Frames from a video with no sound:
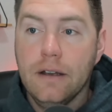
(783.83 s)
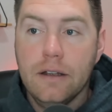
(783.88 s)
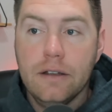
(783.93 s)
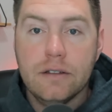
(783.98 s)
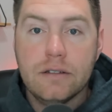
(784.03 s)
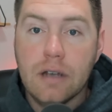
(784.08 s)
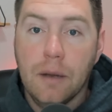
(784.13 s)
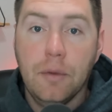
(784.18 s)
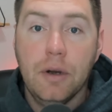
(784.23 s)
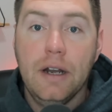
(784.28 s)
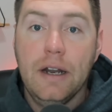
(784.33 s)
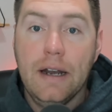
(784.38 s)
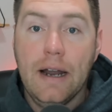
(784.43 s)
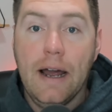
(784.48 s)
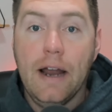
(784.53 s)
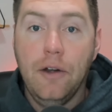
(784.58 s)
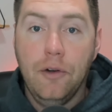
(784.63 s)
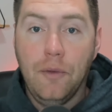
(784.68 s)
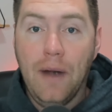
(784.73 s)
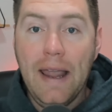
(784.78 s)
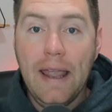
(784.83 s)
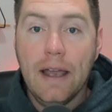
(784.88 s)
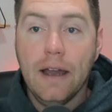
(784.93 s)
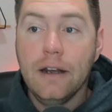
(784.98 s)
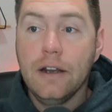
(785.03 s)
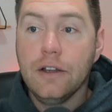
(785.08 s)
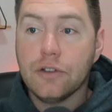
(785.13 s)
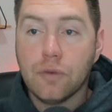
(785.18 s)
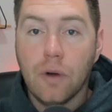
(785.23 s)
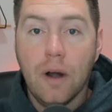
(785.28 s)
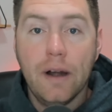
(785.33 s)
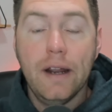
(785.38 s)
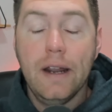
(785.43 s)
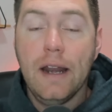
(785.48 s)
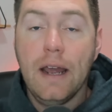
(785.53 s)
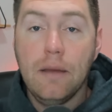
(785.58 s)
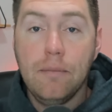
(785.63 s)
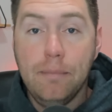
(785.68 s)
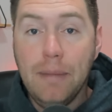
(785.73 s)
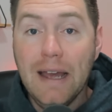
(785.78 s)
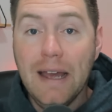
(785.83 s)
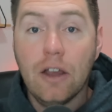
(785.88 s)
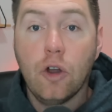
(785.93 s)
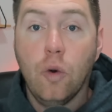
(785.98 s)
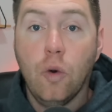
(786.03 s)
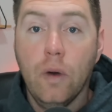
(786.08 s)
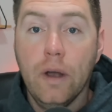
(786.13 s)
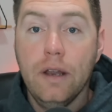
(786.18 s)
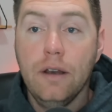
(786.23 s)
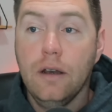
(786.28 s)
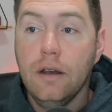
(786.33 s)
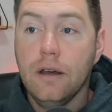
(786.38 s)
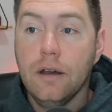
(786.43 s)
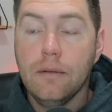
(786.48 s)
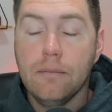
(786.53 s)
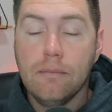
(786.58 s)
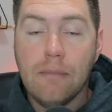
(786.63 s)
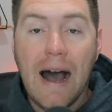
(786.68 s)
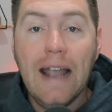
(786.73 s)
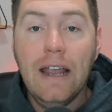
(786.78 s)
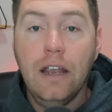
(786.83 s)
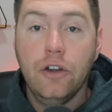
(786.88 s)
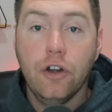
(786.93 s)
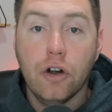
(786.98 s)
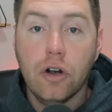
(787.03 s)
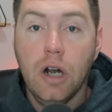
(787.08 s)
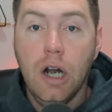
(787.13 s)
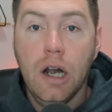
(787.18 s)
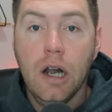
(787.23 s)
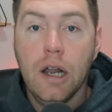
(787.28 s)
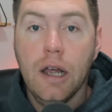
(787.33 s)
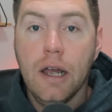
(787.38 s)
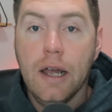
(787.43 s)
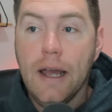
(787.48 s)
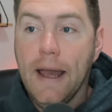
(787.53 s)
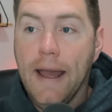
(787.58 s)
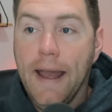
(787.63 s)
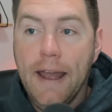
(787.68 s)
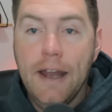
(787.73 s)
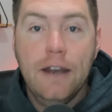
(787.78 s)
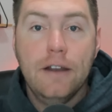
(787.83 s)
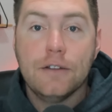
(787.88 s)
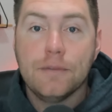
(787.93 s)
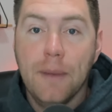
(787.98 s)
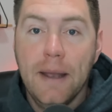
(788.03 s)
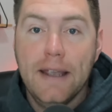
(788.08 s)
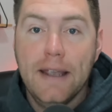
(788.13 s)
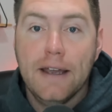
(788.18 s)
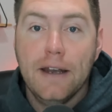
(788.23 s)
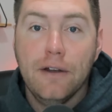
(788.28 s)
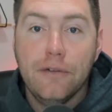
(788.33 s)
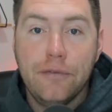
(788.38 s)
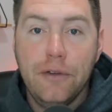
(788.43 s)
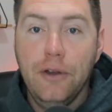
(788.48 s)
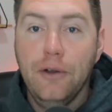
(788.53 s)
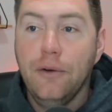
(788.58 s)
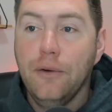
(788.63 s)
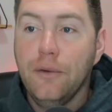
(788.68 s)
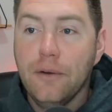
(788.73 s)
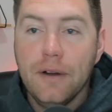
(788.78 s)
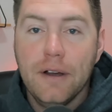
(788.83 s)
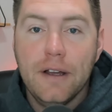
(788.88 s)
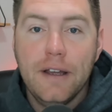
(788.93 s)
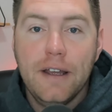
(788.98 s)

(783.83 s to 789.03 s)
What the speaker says: someone in Iran is running a Bitcoin miner and is making a few